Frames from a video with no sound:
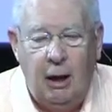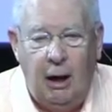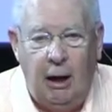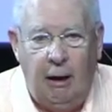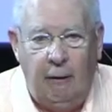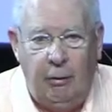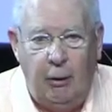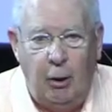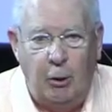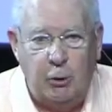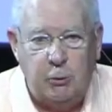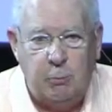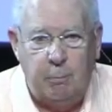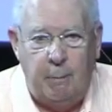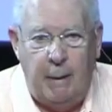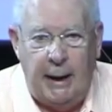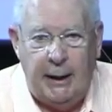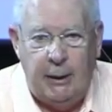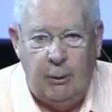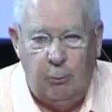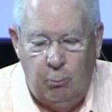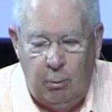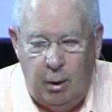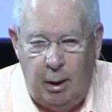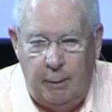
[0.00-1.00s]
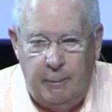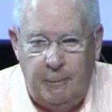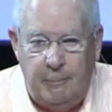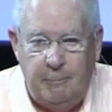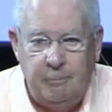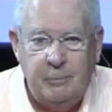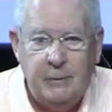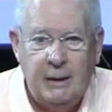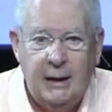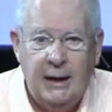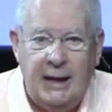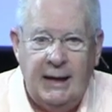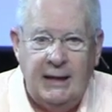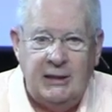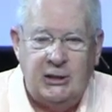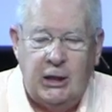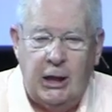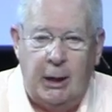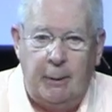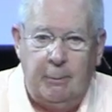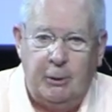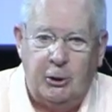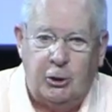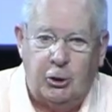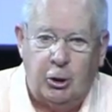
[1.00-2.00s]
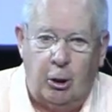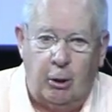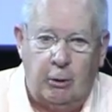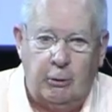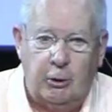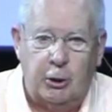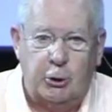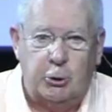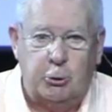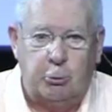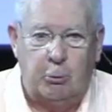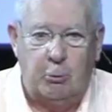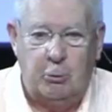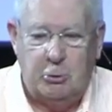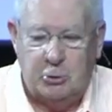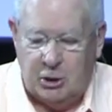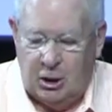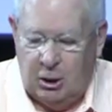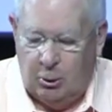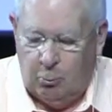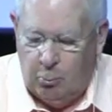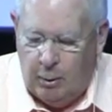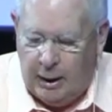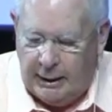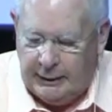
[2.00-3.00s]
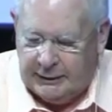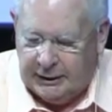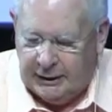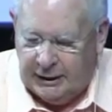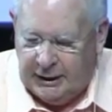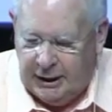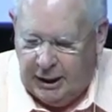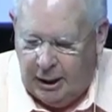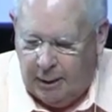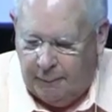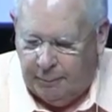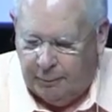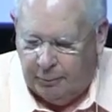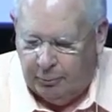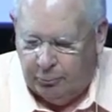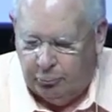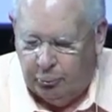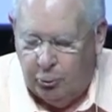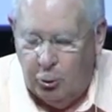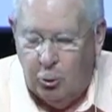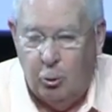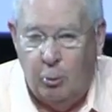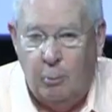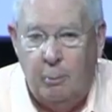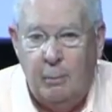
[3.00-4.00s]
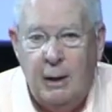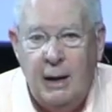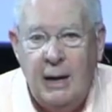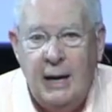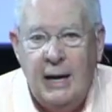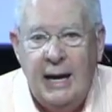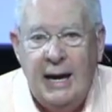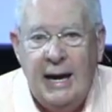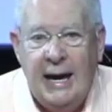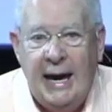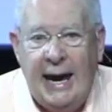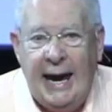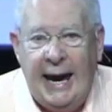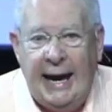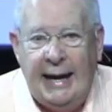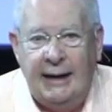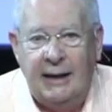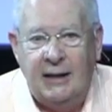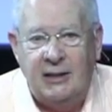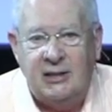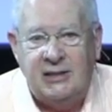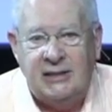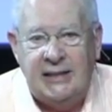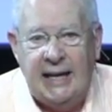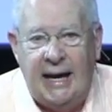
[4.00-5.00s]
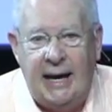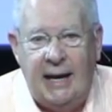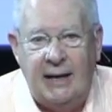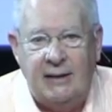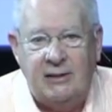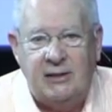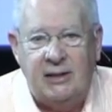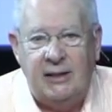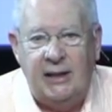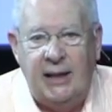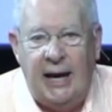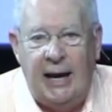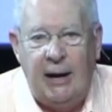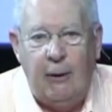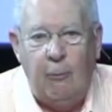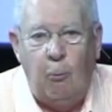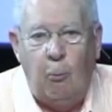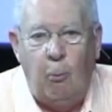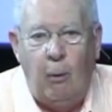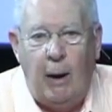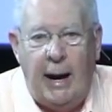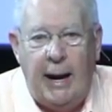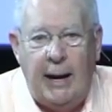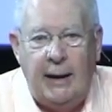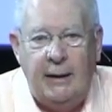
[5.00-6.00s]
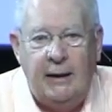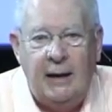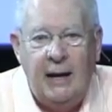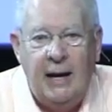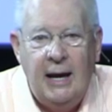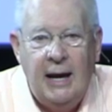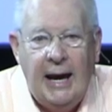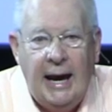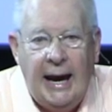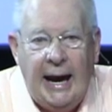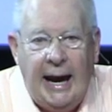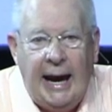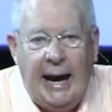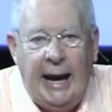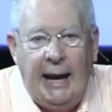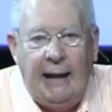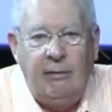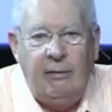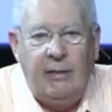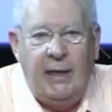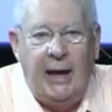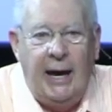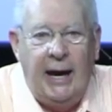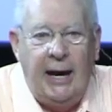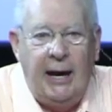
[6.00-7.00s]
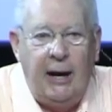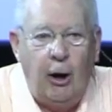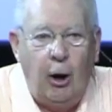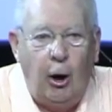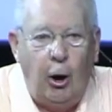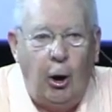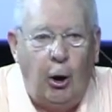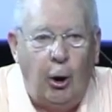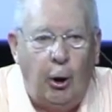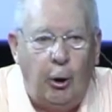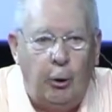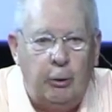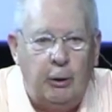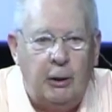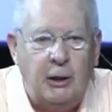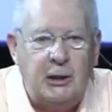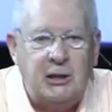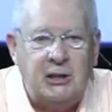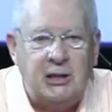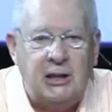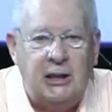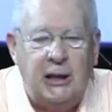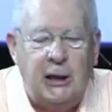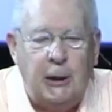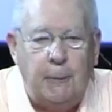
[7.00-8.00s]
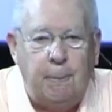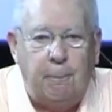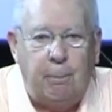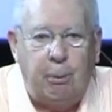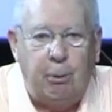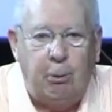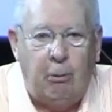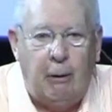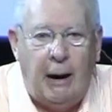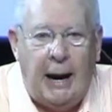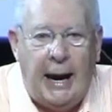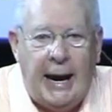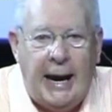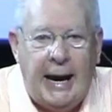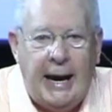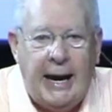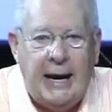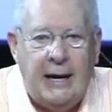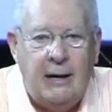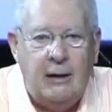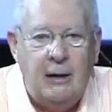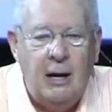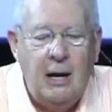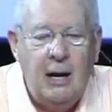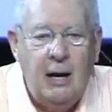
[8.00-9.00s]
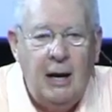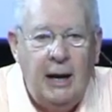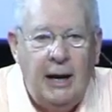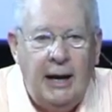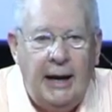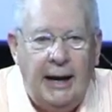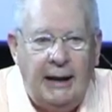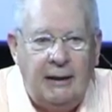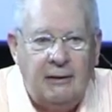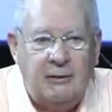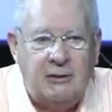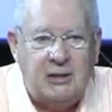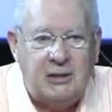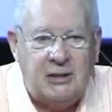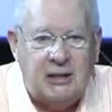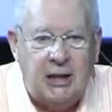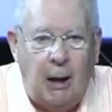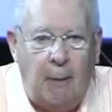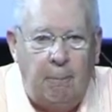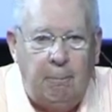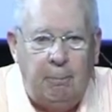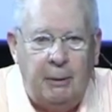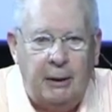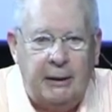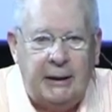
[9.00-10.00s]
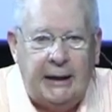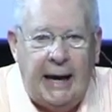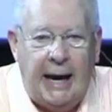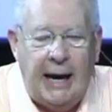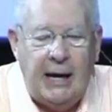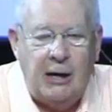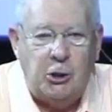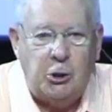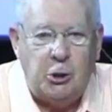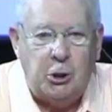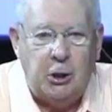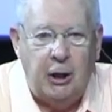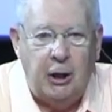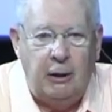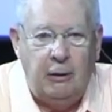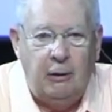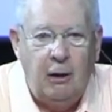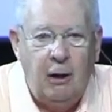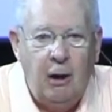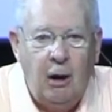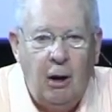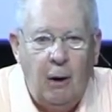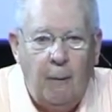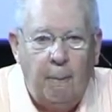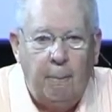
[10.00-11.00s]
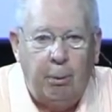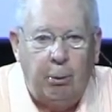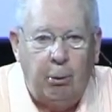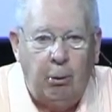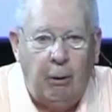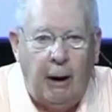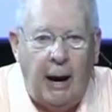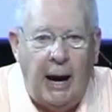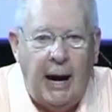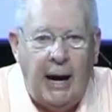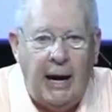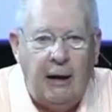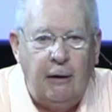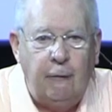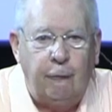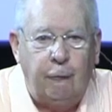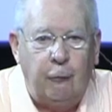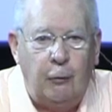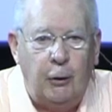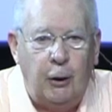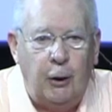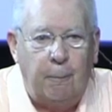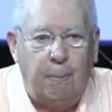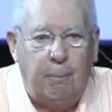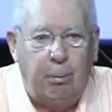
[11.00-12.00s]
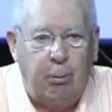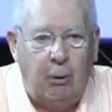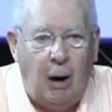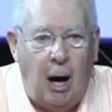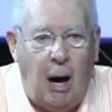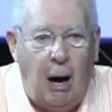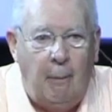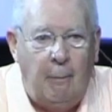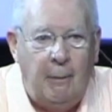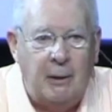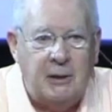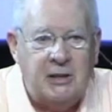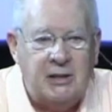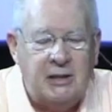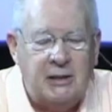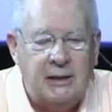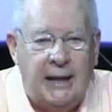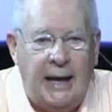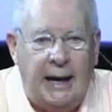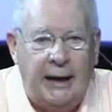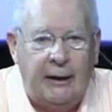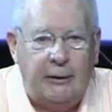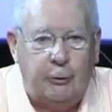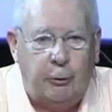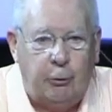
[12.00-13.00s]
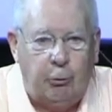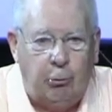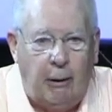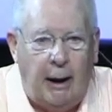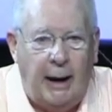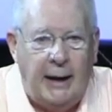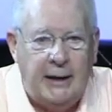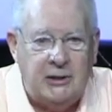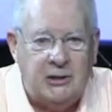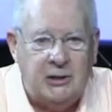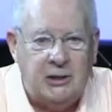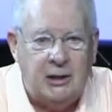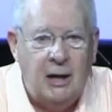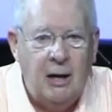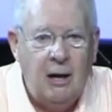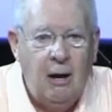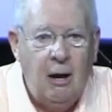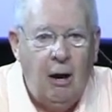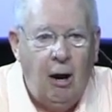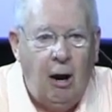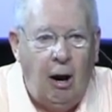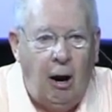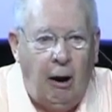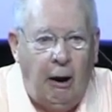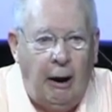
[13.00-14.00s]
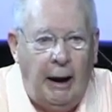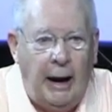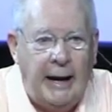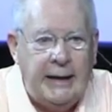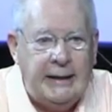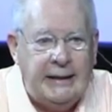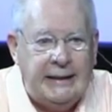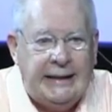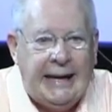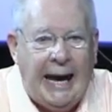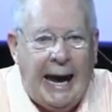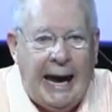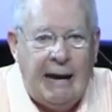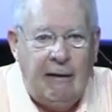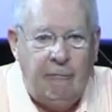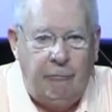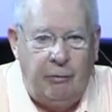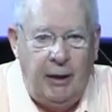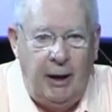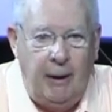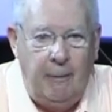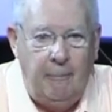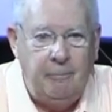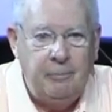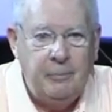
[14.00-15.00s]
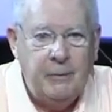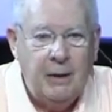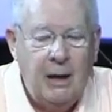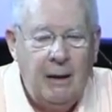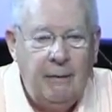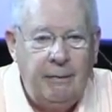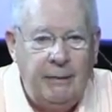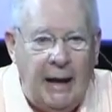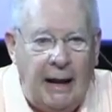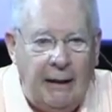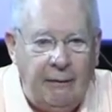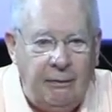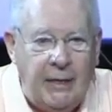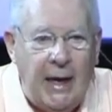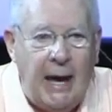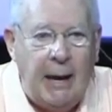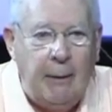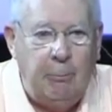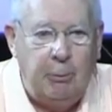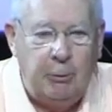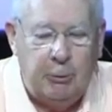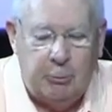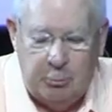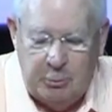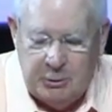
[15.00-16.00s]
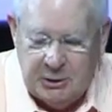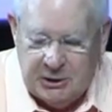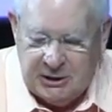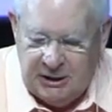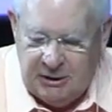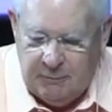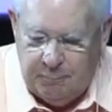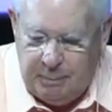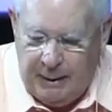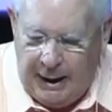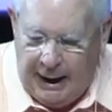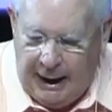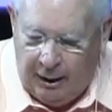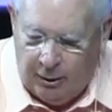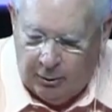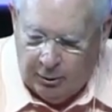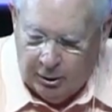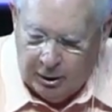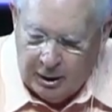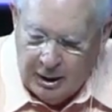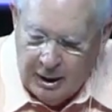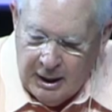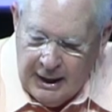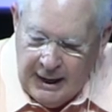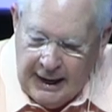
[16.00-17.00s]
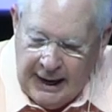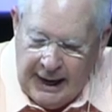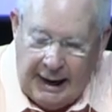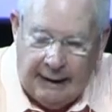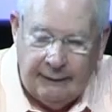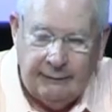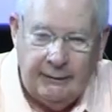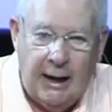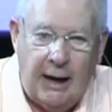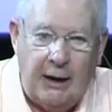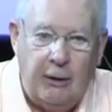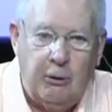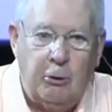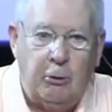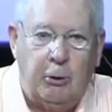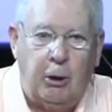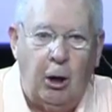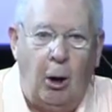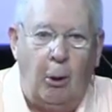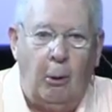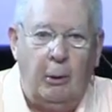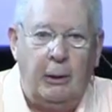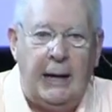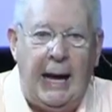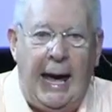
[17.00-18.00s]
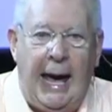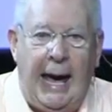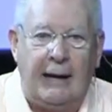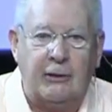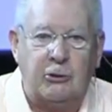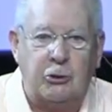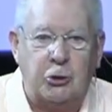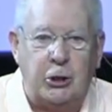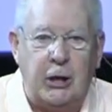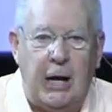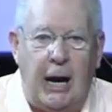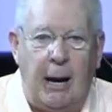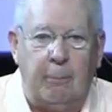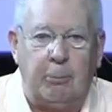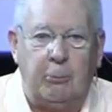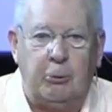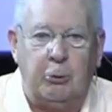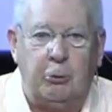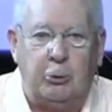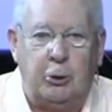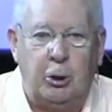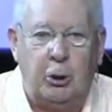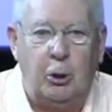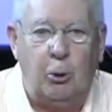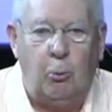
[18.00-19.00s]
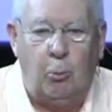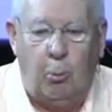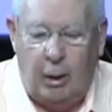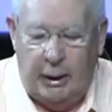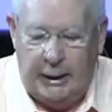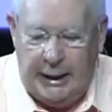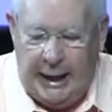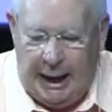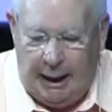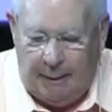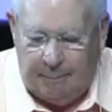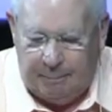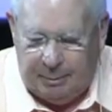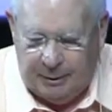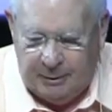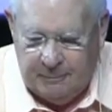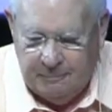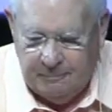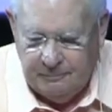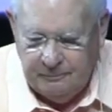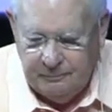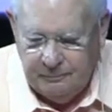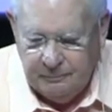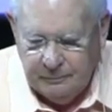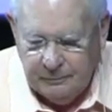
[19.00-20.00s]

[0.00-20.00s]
of those men and women is they returned to Jerusalem, went to the upper room, and it says they went and they earnestly prayed in supplication praying for the promise that Christ, all right, gave them, that they would receive power. And then you go into Acts chapter 2. What happened?